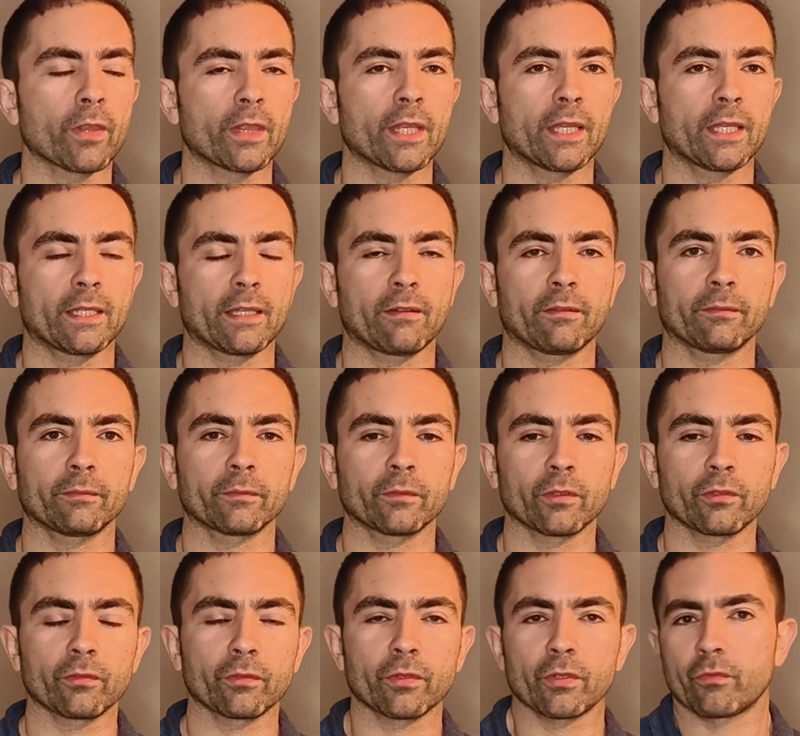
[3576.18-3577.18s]
data,
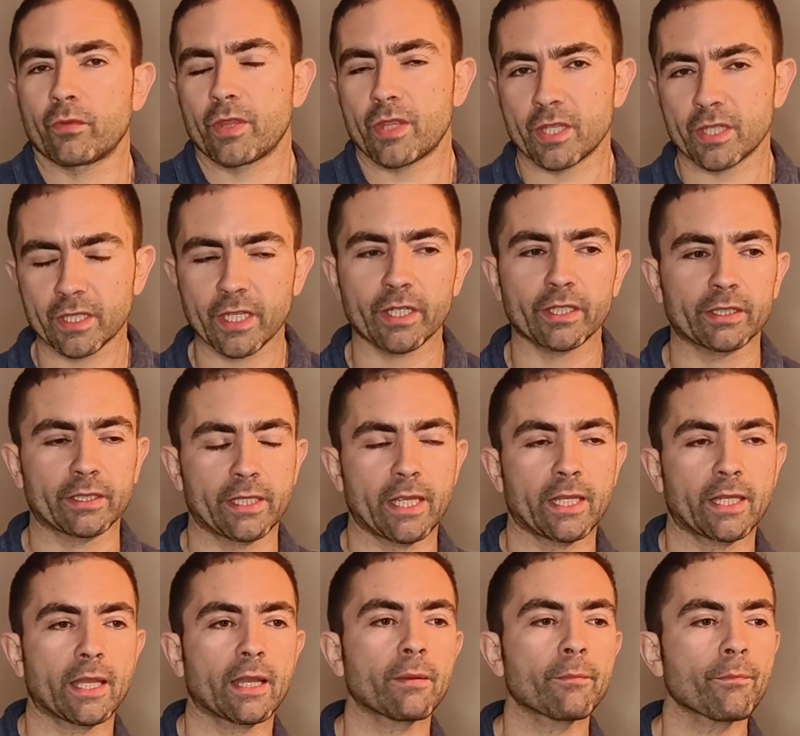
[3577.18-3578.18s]
with scarce
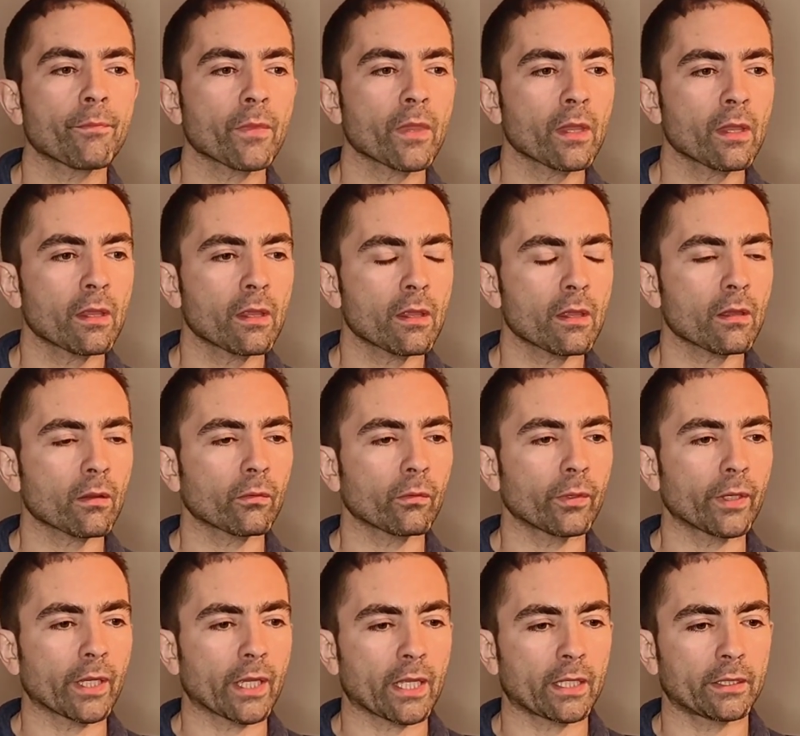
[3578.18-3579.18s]
data.
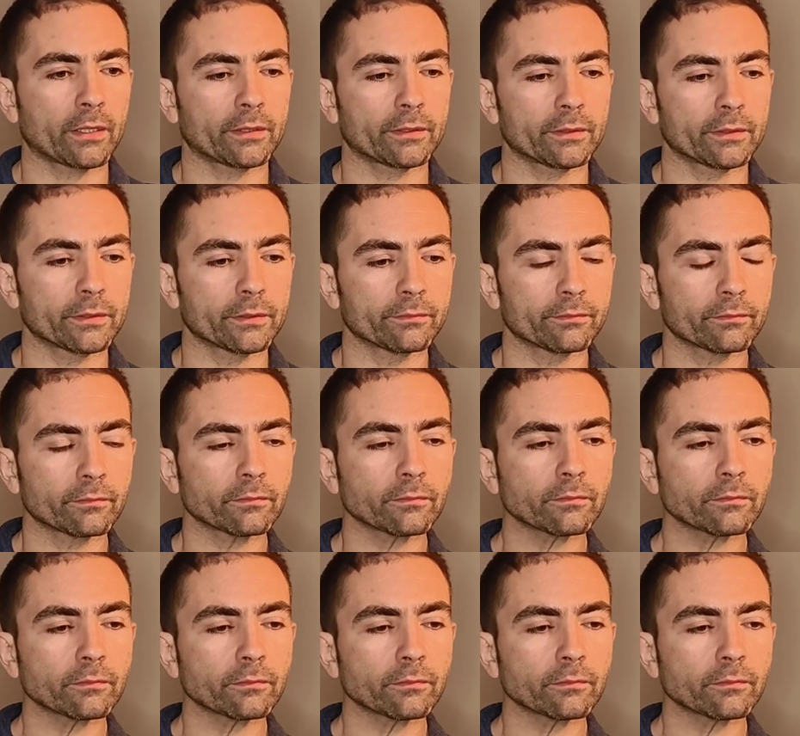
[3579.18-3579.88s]
We can